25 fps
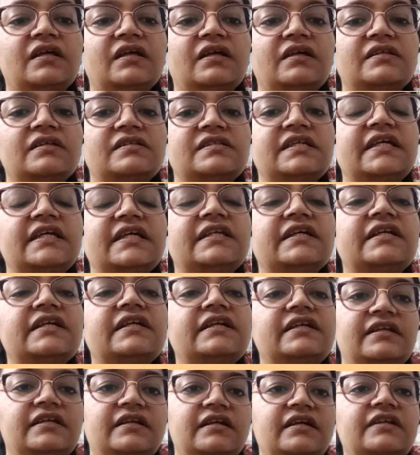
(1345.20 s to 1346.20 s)
See, the
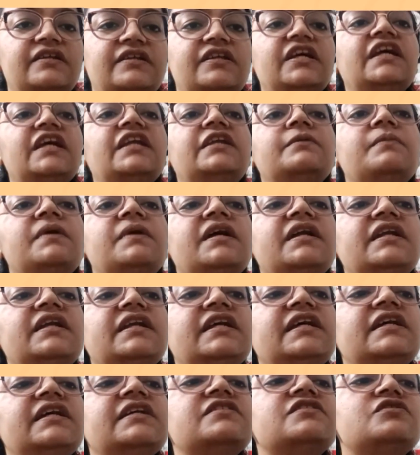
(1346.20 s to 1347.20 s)
treatment
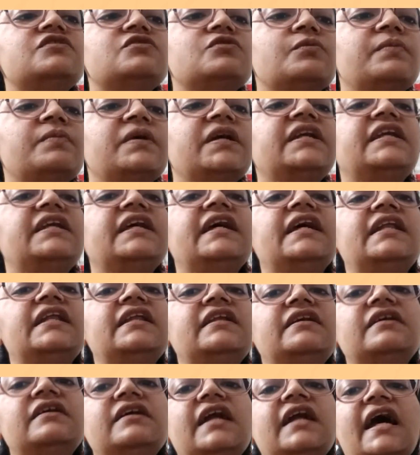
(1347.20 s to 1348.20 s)
needs to be
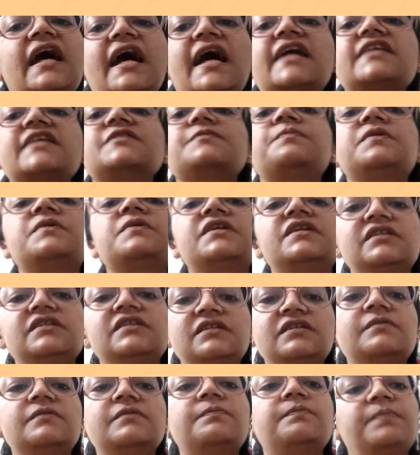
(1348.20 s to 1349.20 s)
tailored as per
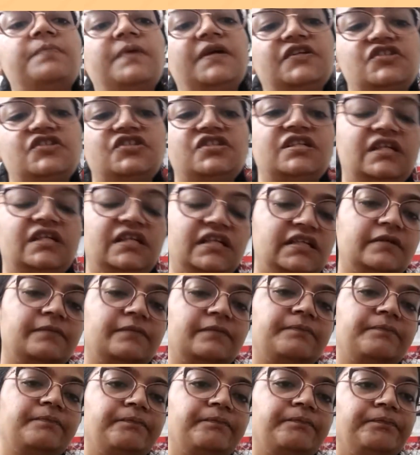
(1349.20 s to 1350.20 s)
the patient.
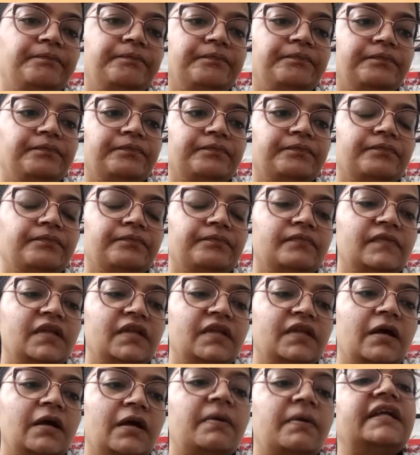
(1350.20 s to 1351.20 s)

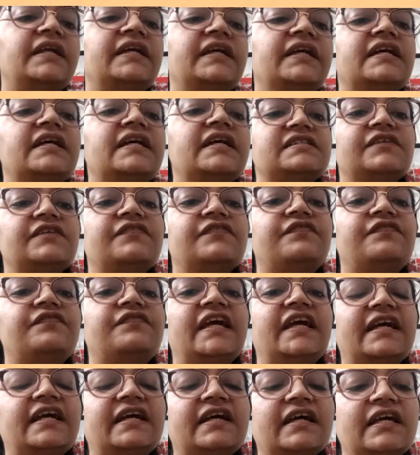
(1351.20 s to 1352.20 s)
But yes, if
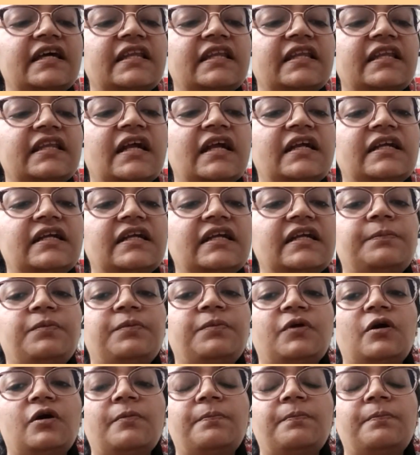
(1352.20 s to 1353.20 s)
taken under
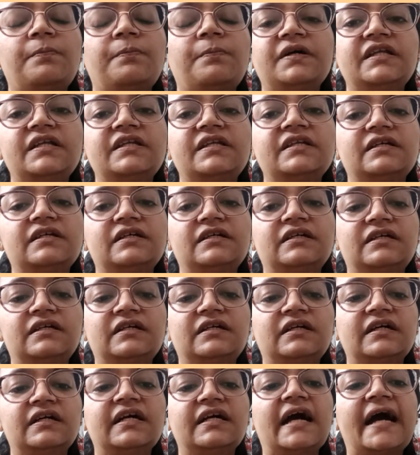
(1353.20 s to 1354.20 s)

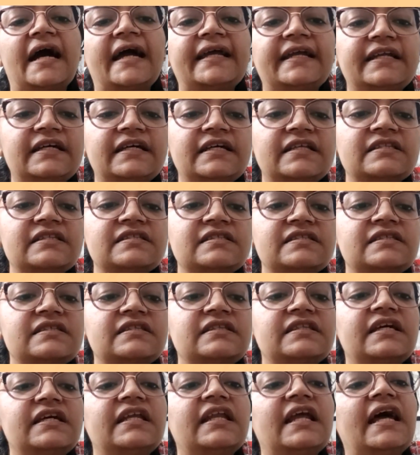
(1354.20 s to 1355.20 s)
proper guidance,
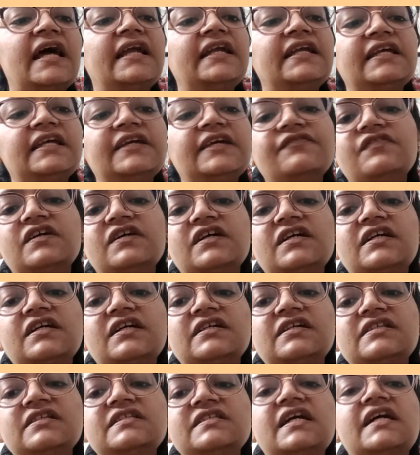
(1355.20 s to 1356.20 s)
then
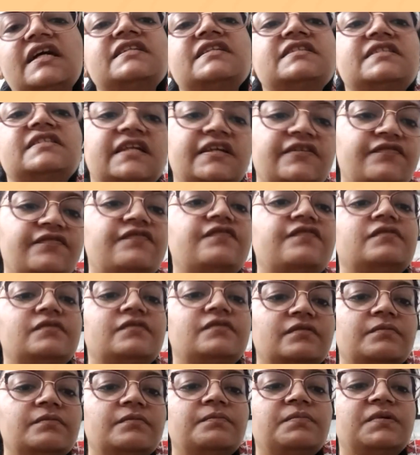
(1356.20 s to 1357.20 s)
antifungals are safe
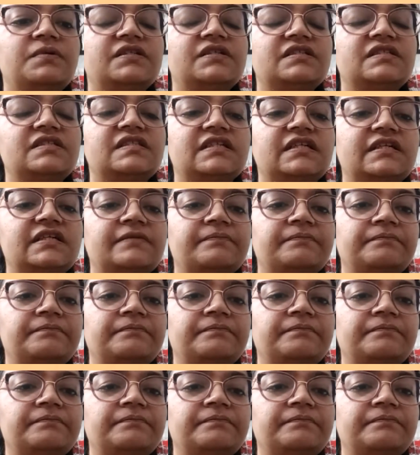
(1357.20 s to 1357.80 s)
per se.